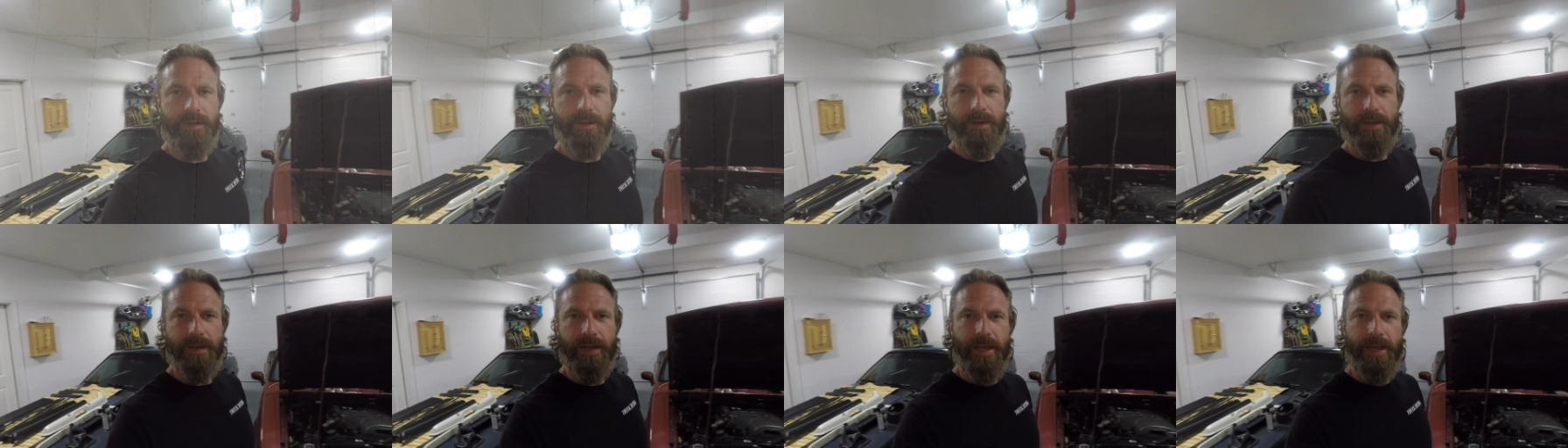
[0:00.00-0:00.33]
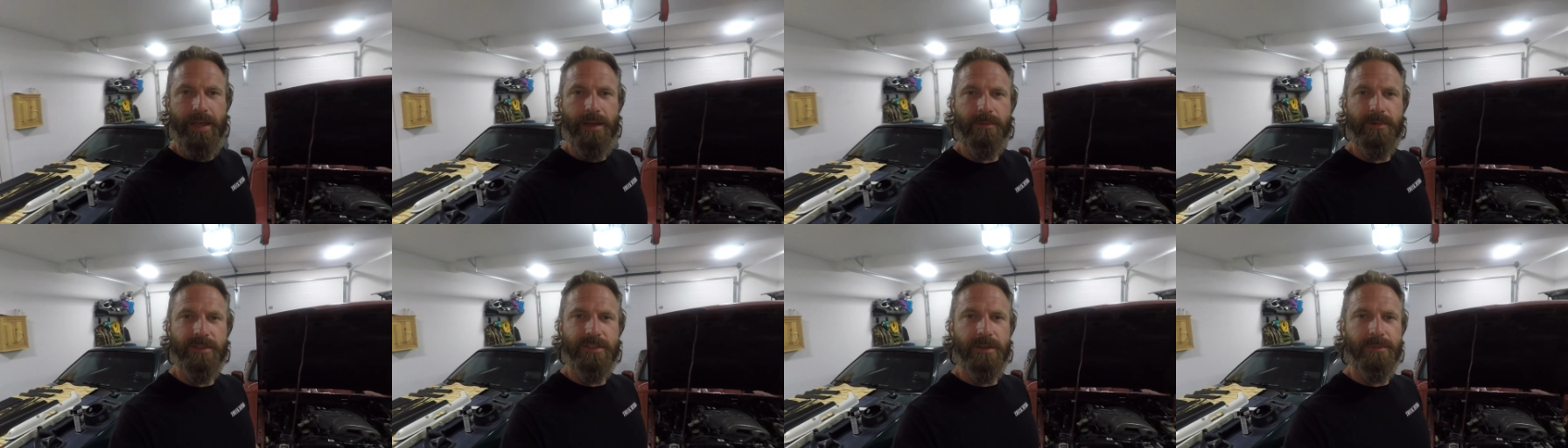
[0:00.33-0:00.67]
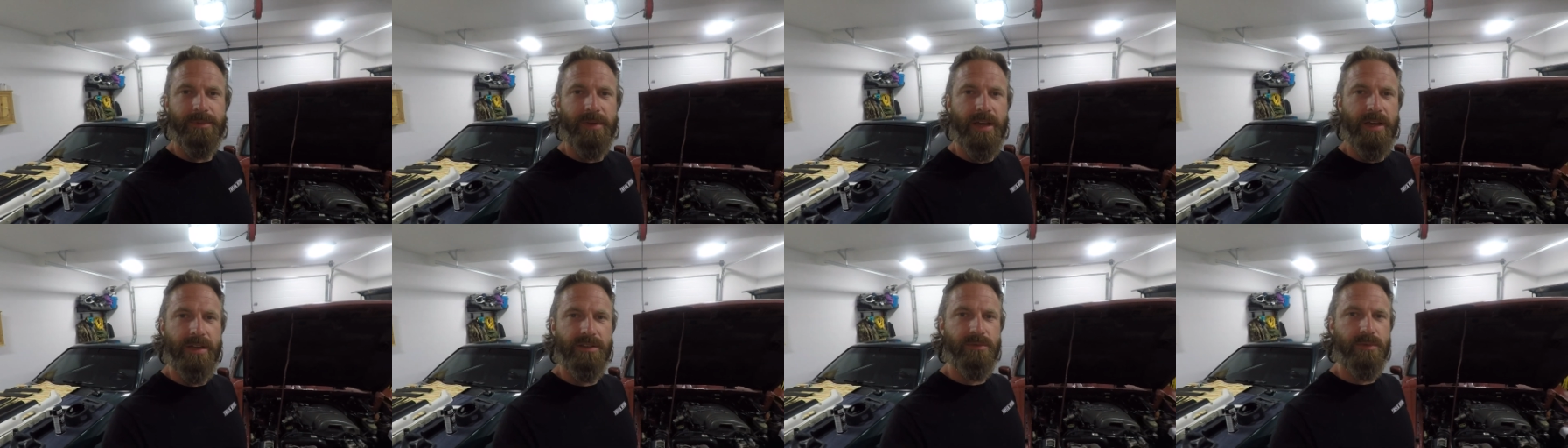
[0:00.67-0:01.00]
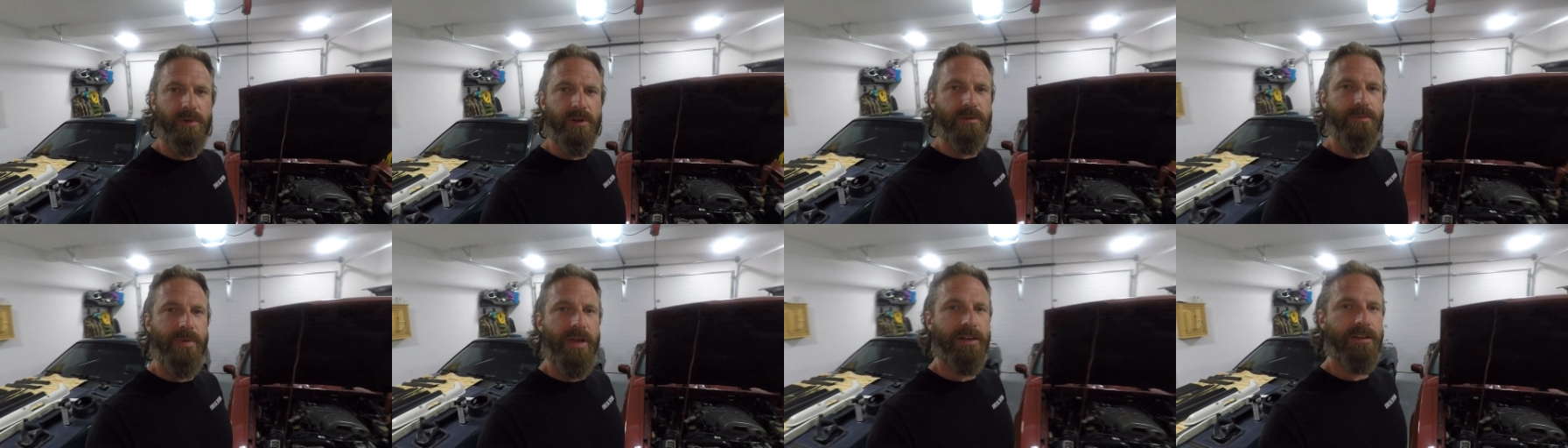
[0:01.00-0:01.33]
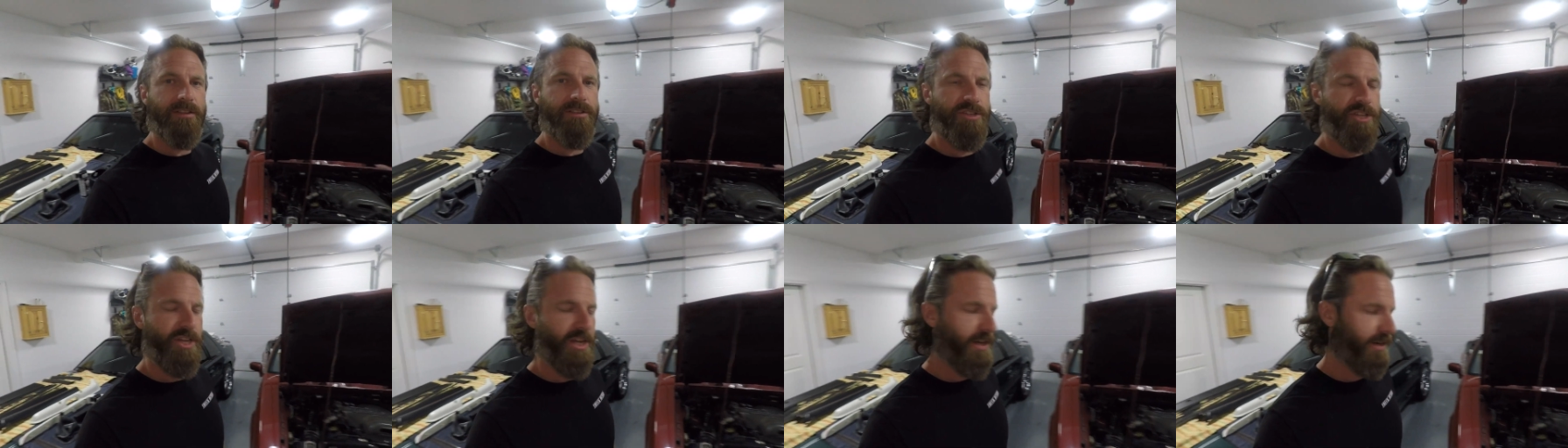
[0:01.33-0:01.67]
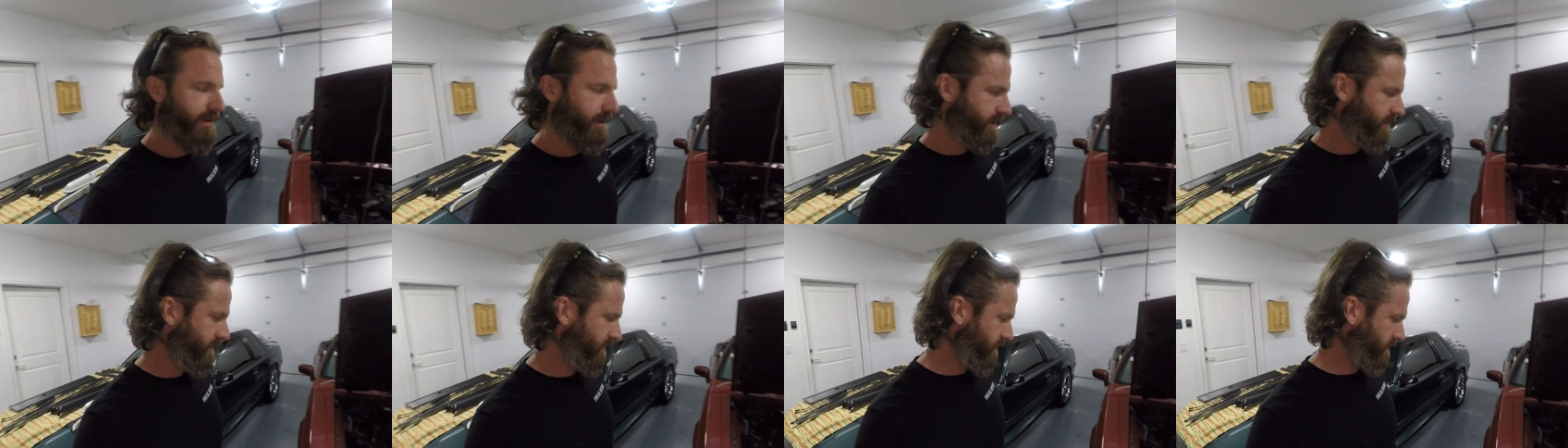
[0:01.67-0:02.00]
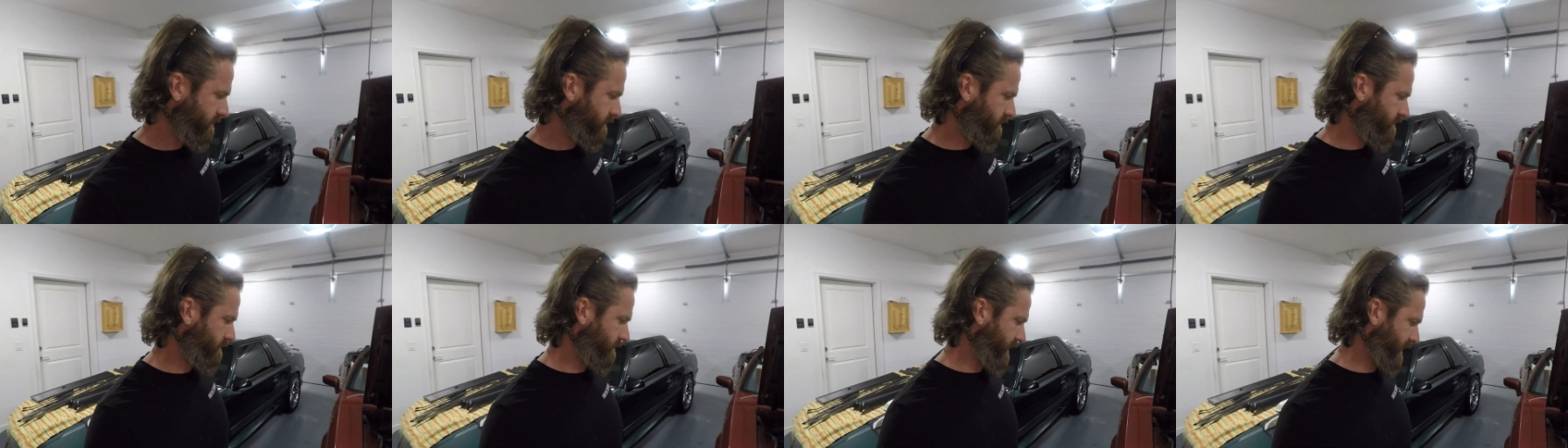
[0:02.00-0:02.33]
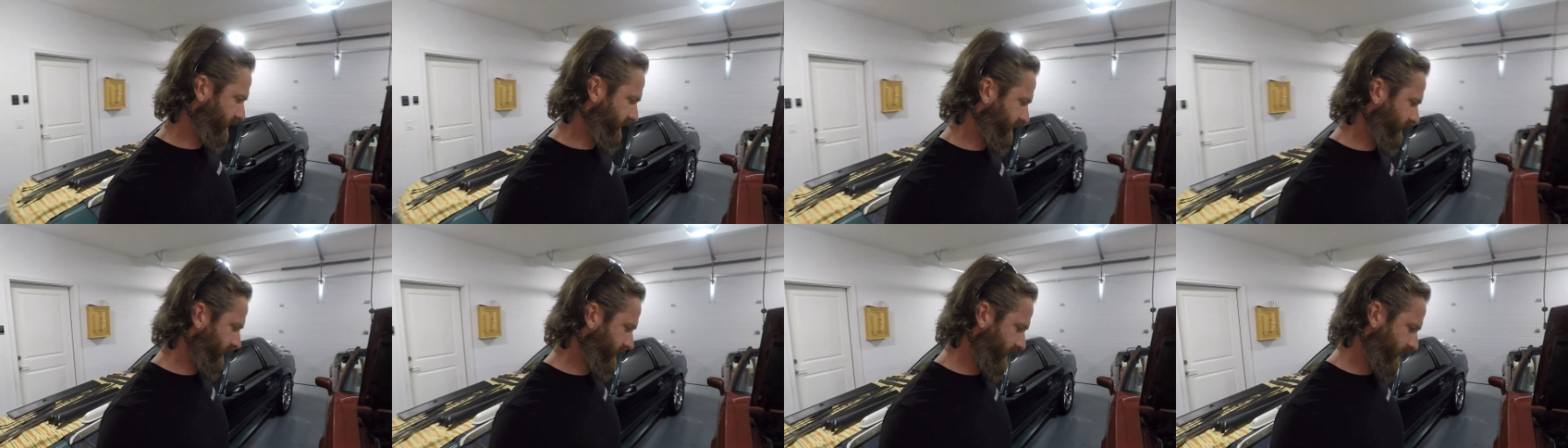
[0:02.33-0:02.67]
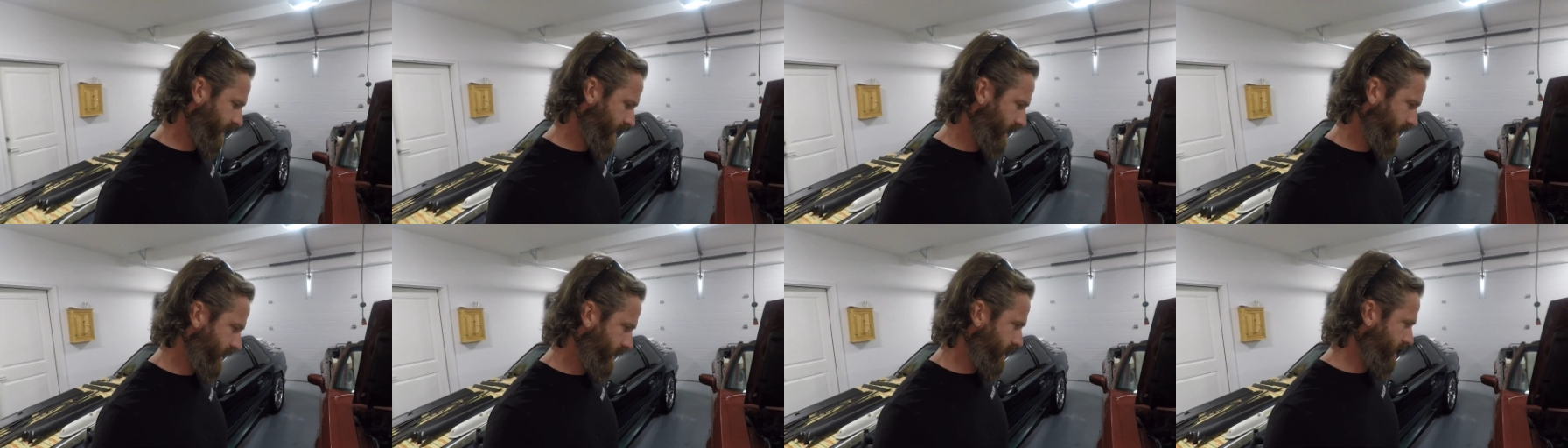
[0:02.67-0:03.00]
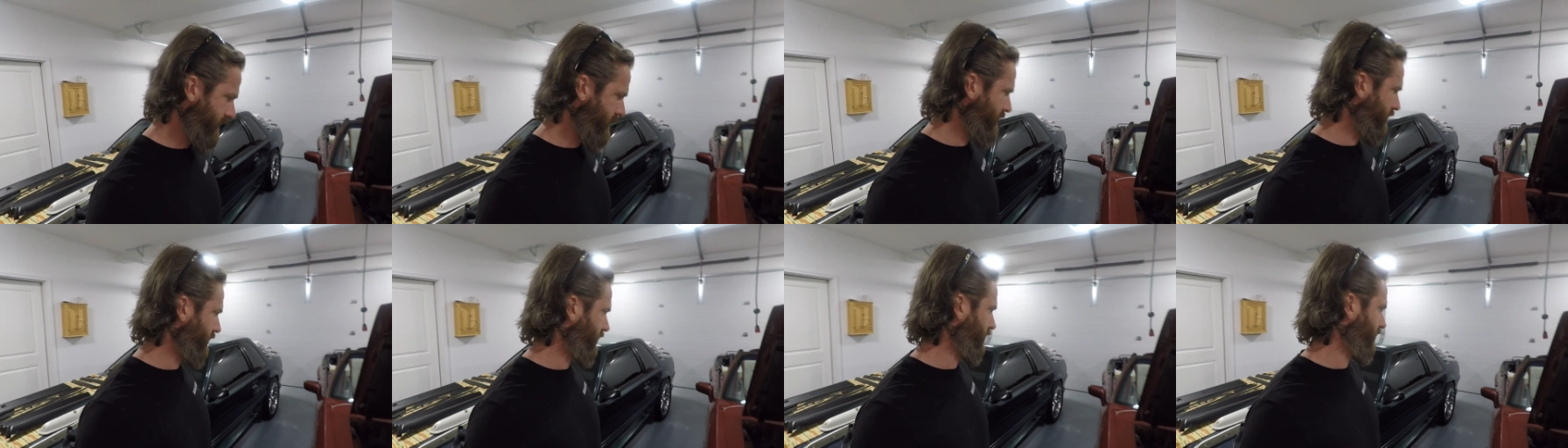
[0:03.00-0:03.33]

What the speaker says: Hey, what's up guys? Welcome back to the channel. So today,